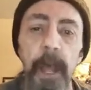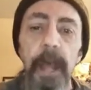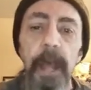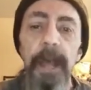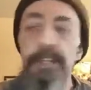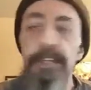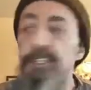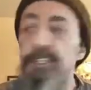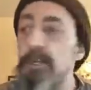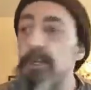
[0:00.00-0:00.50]

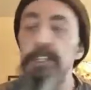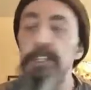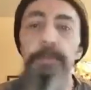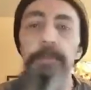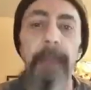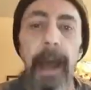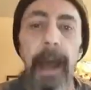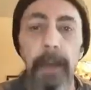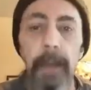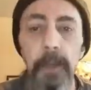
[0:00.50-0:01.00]
As soon as
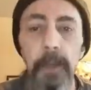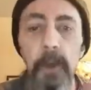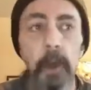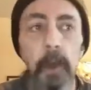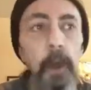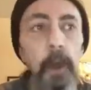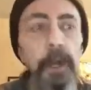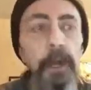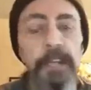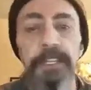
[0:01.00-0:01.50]
Matthew
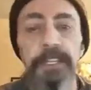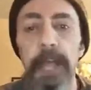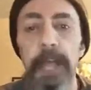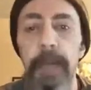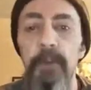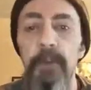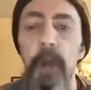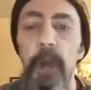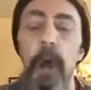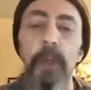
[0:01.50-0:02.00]
heard his
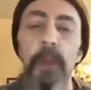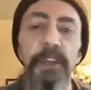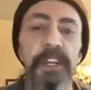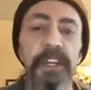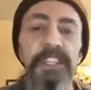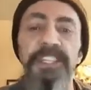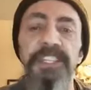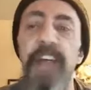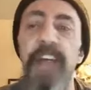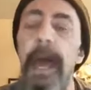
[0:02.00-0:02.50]
name called and
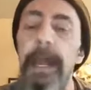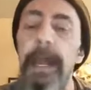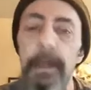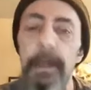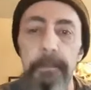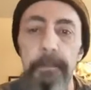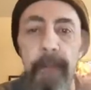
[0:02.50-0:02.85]
decided,